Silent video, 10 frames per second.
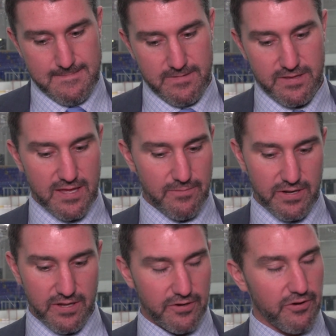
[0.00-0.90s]
He came
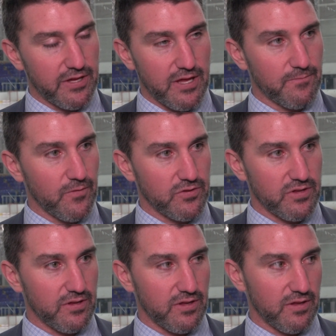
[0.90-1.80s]
in, he had a great game for us.
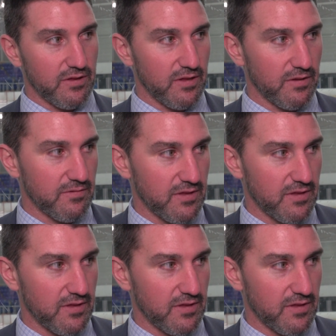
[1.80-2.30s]
He